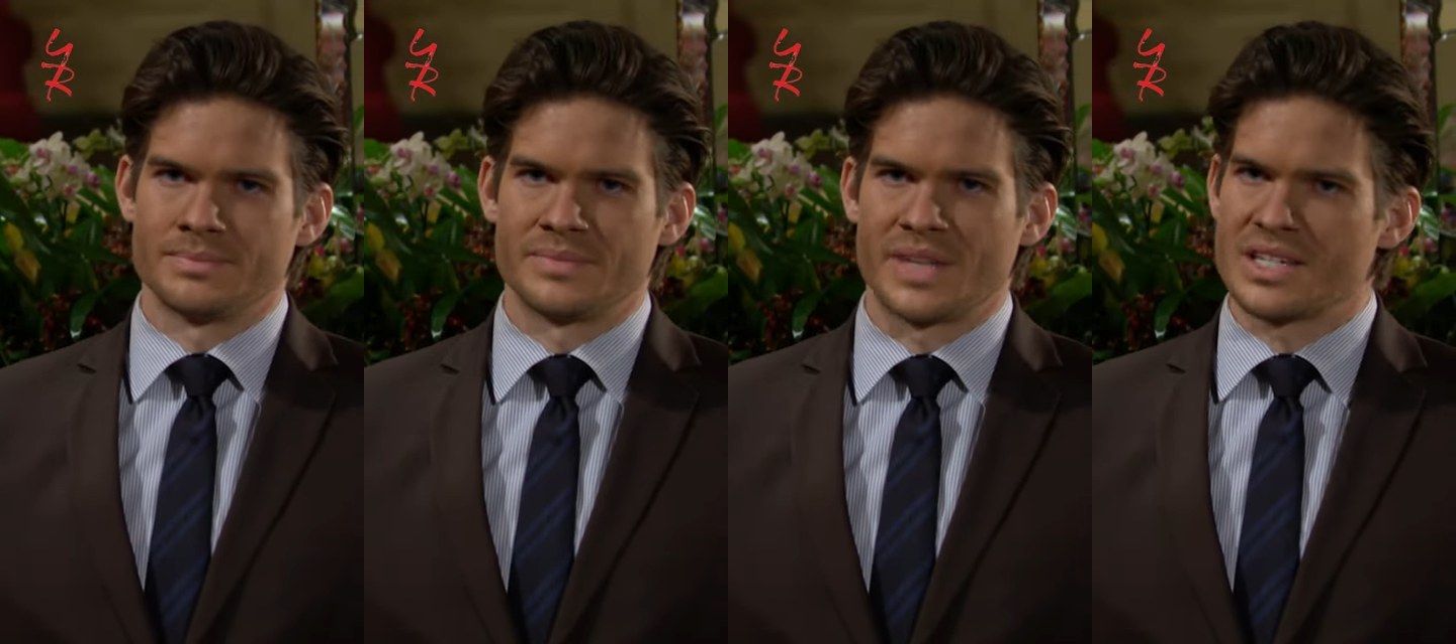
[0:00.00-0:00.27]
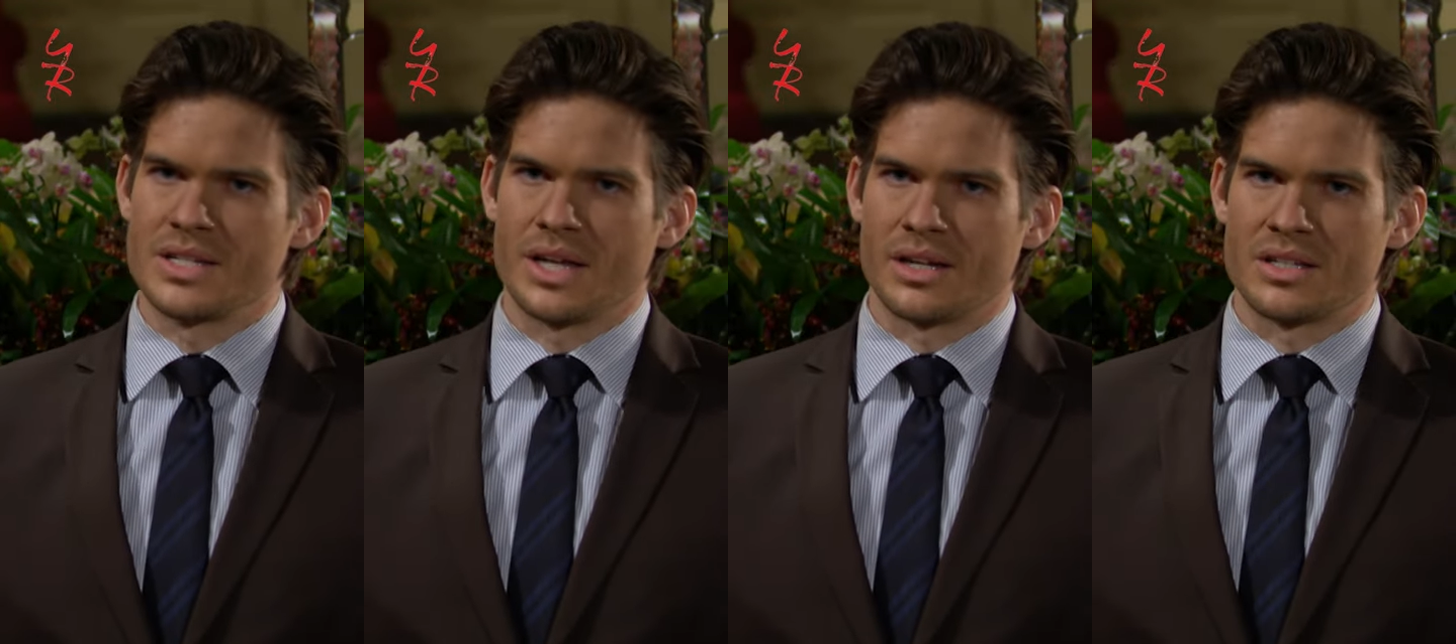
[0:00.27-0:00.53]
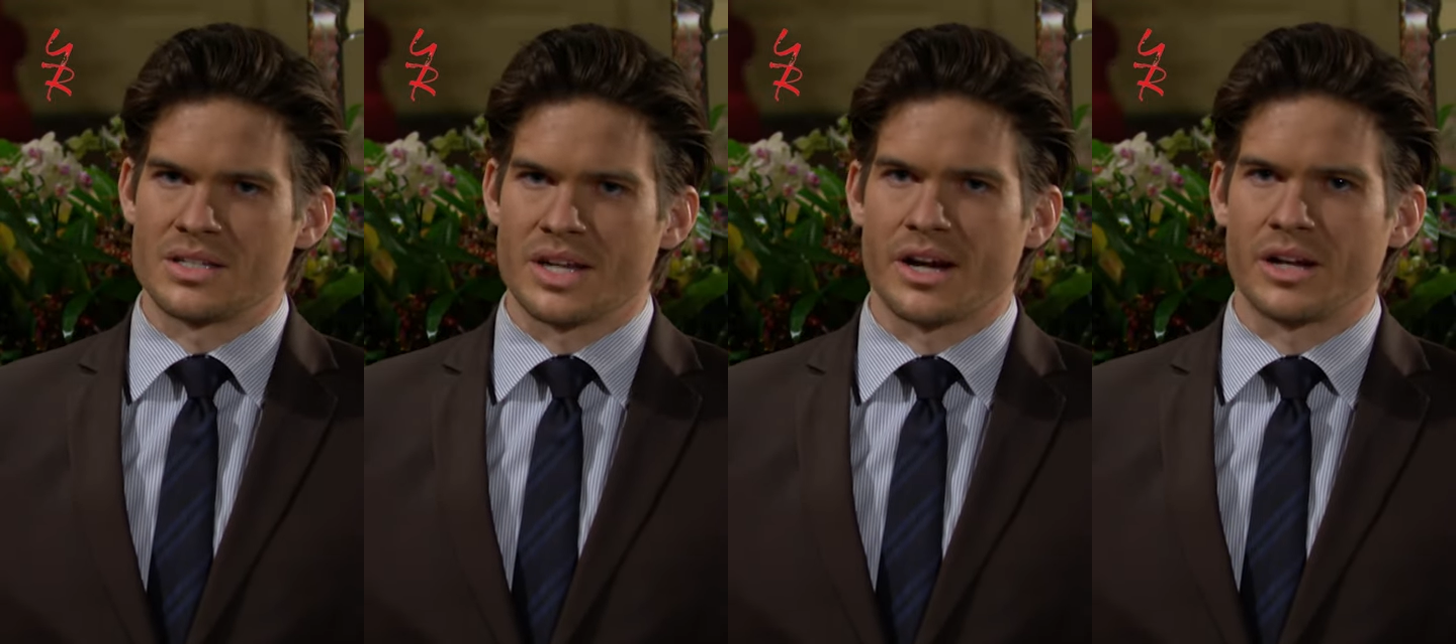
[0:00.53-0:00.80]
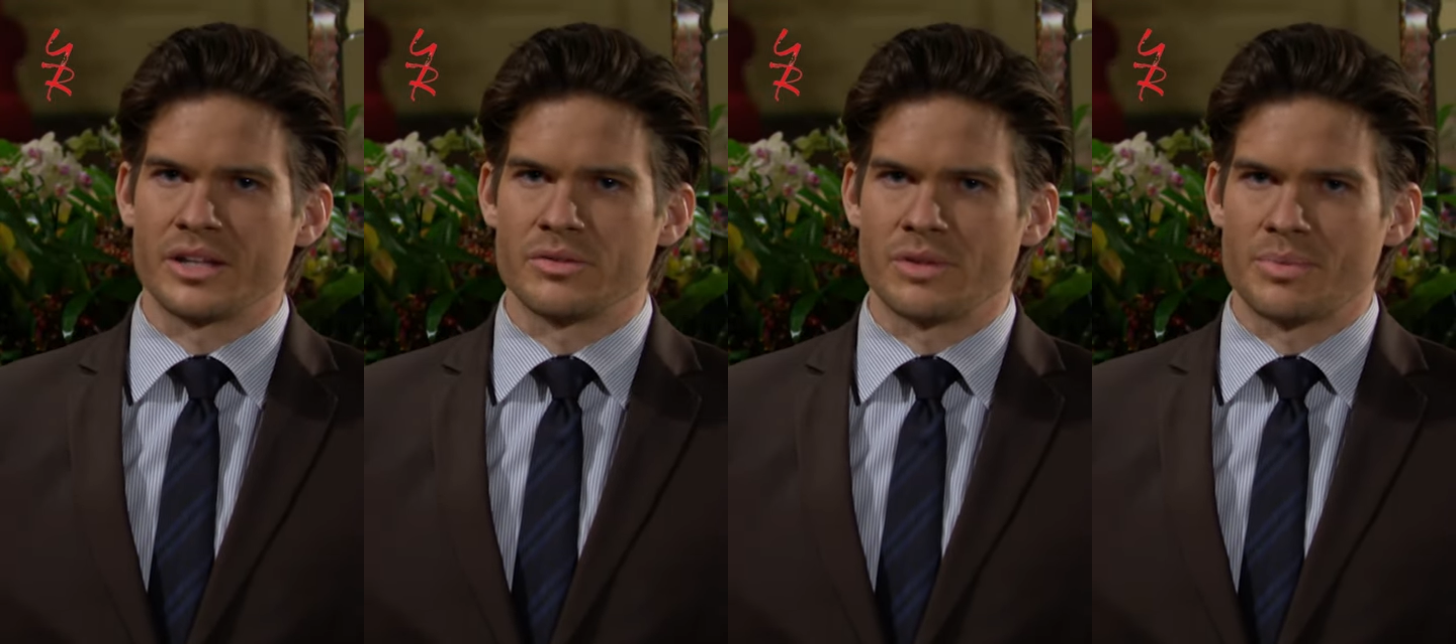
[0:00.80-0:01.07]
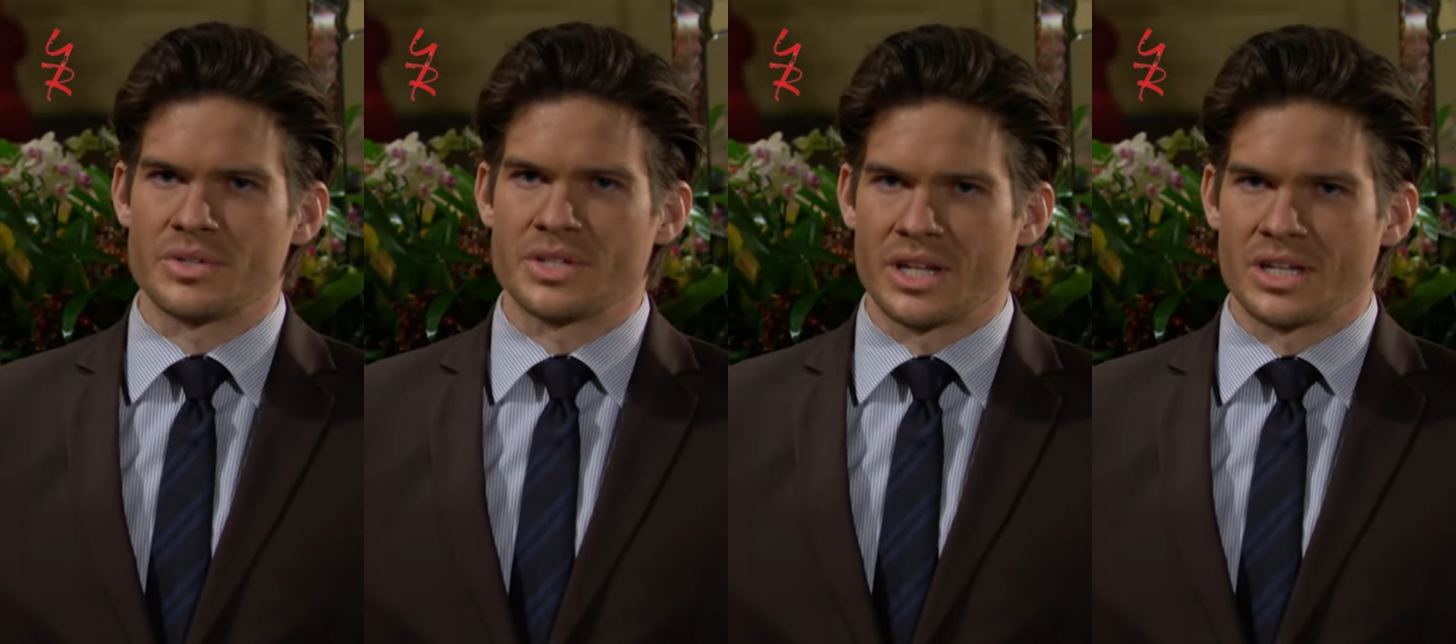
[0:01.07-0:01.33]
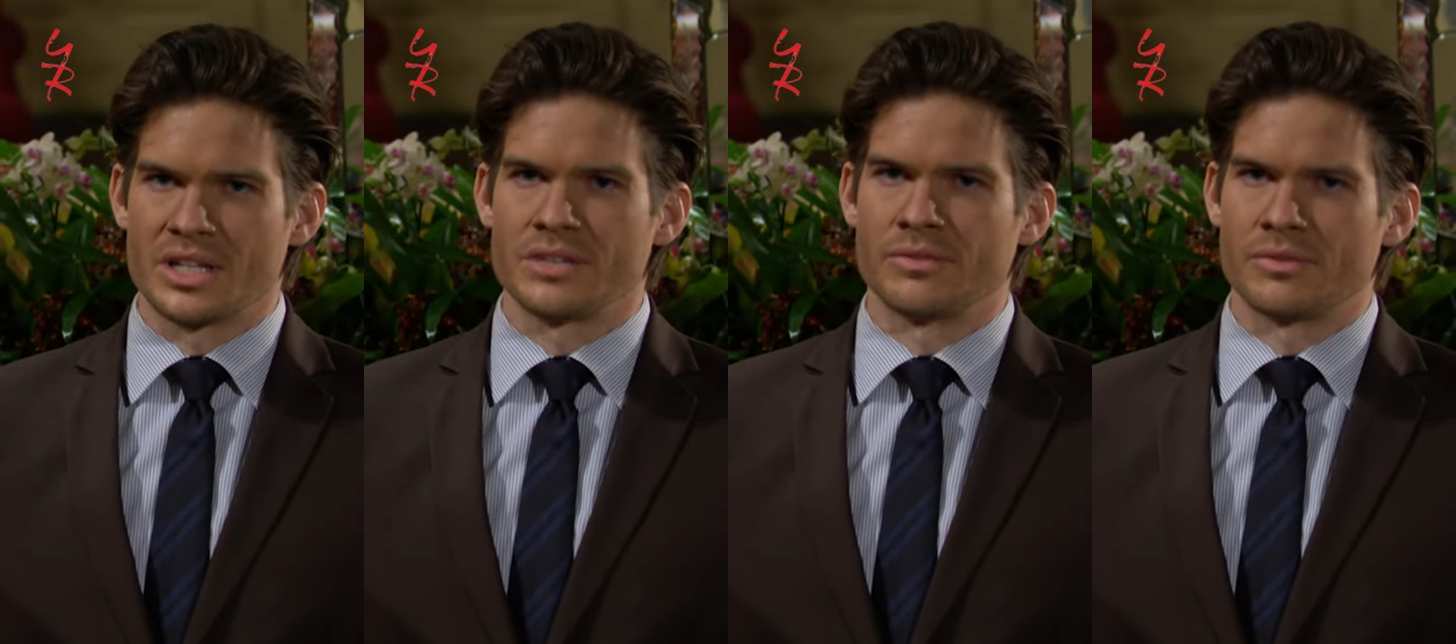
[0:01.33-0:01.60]
That's not entirely
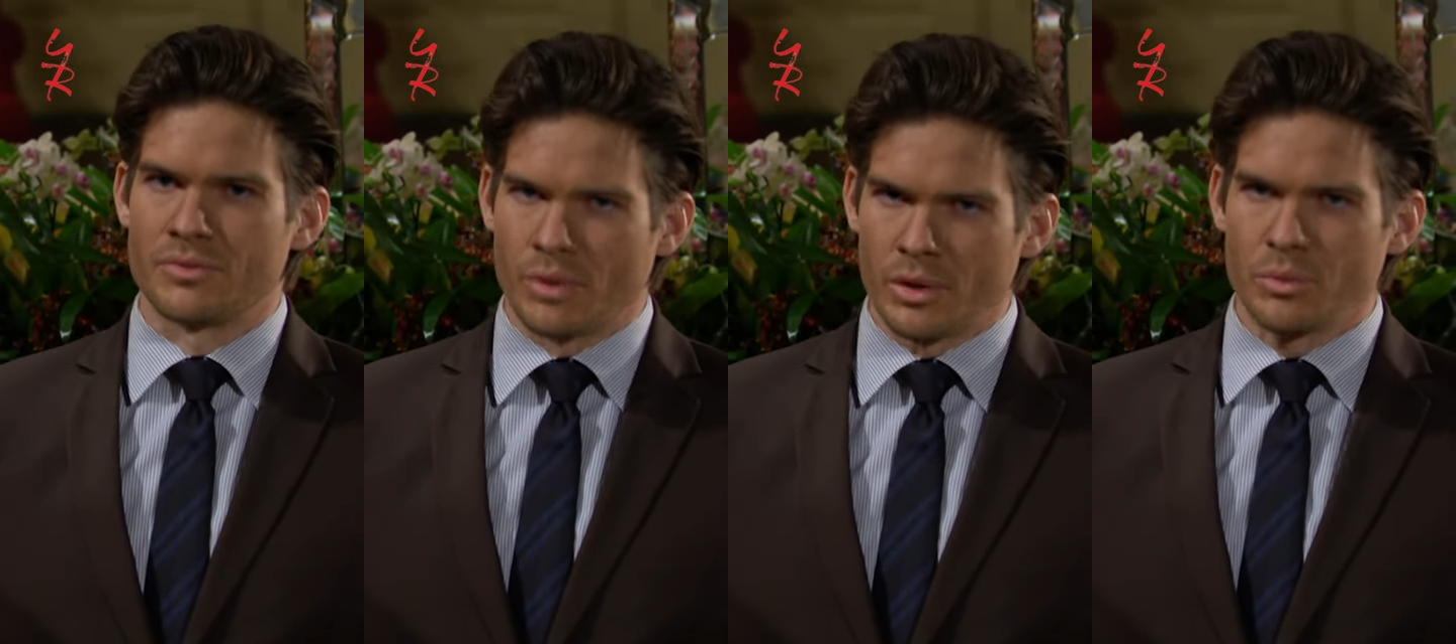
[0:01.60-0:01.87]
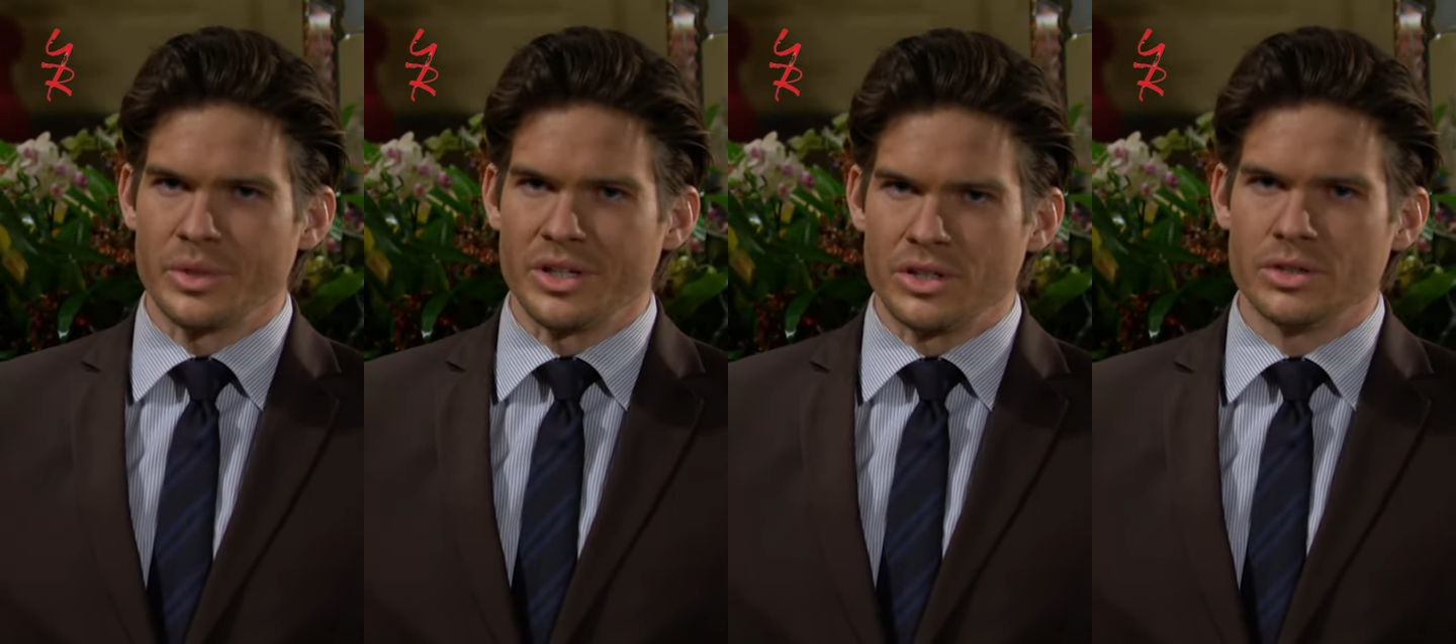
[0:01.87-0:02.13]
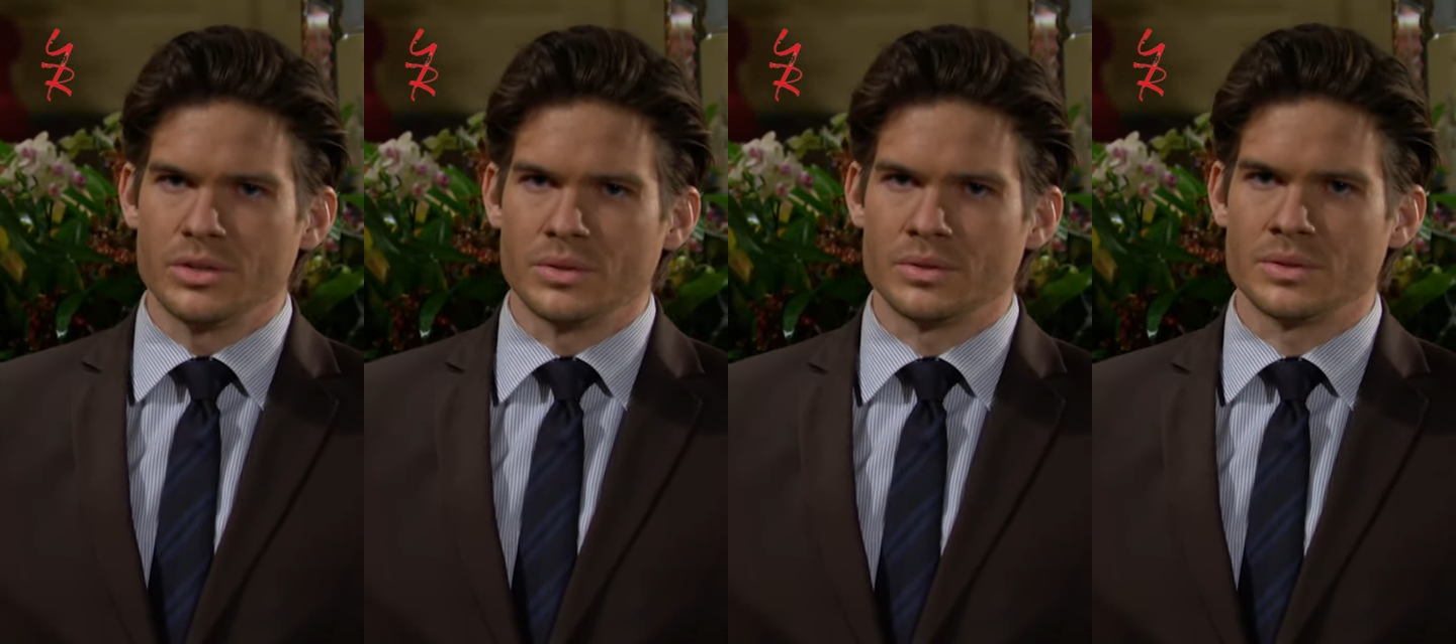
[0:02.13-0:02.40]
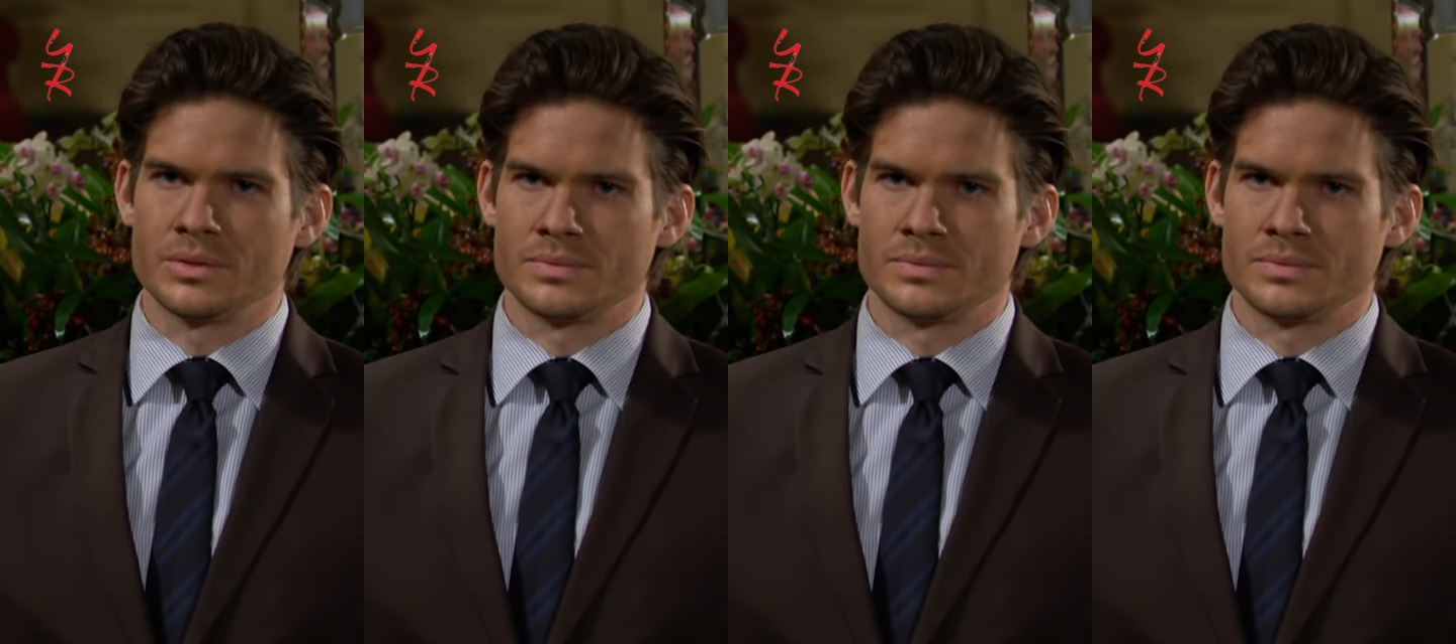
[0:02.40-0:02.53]
representative of what we do.